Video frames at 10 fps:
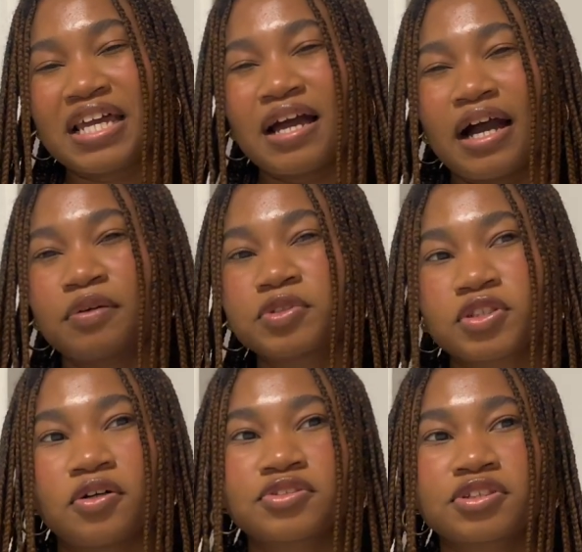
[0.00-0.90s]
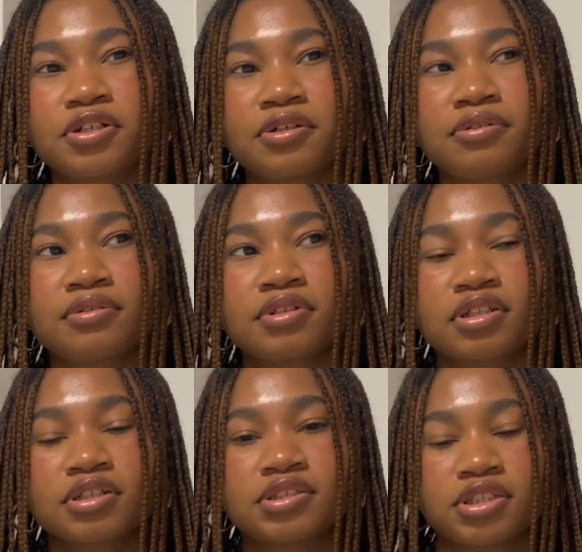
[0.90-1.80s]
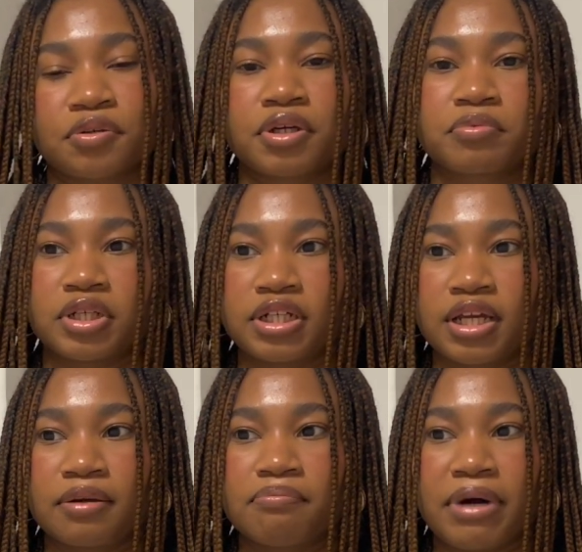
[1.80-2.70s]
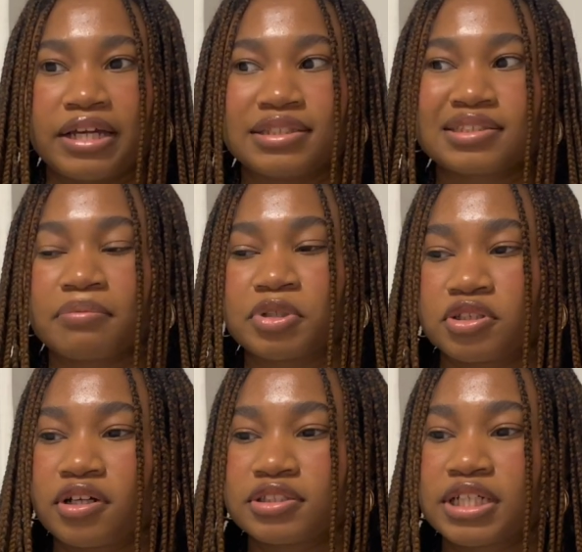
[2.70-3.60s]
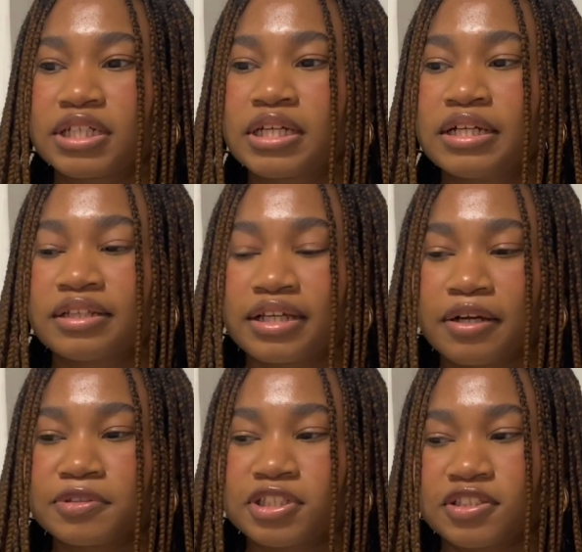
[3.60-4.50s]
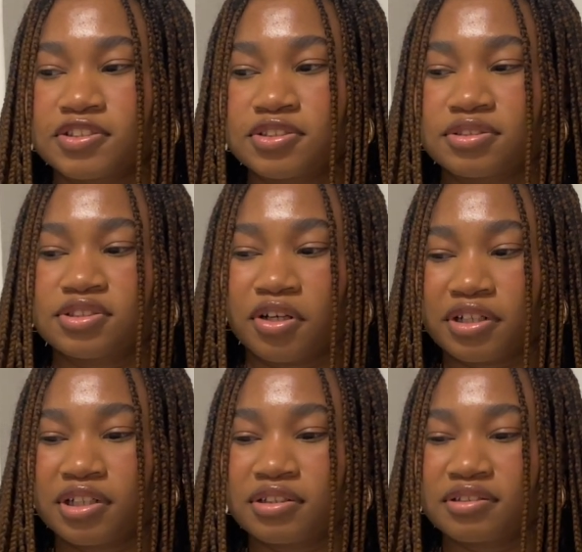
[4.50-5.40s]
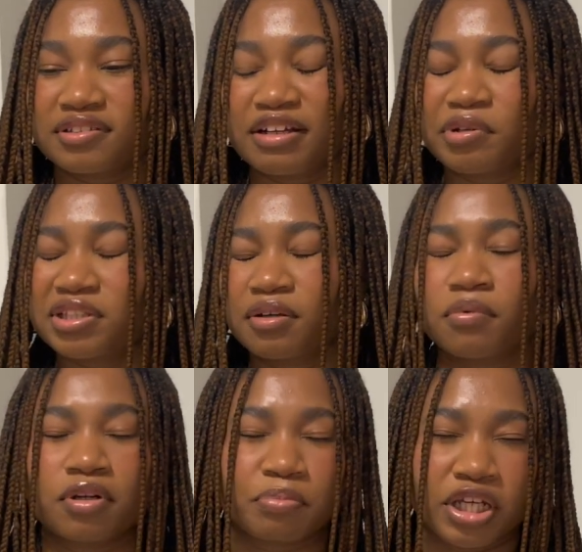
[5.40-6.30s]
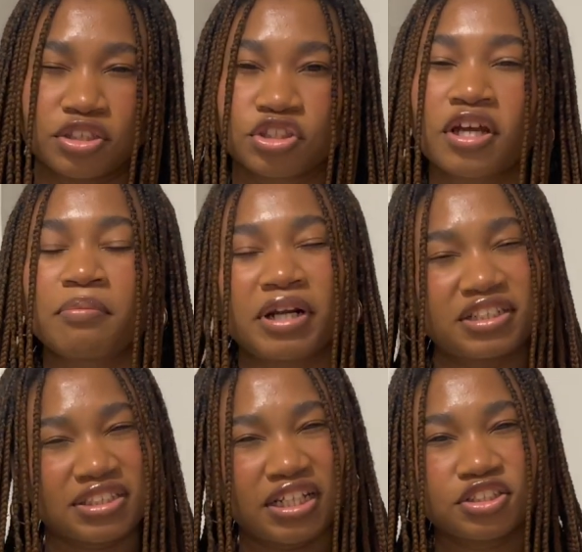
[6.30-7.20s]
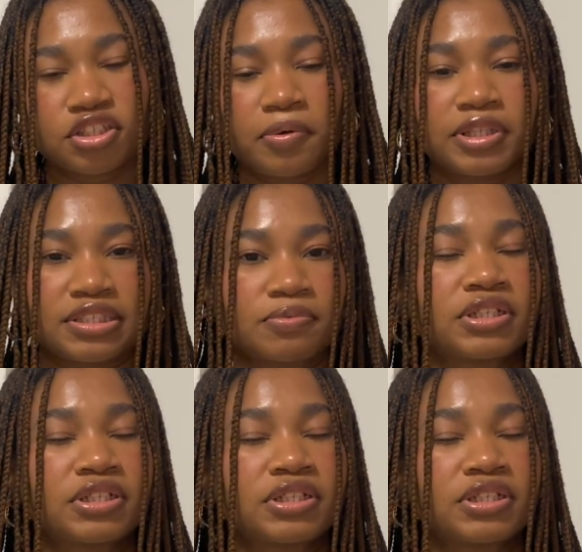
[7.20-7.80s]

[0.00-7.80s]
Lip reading: I was also considering reading My December Darling. Like, I was gonna start it. I read like one page, but I decided to go with this one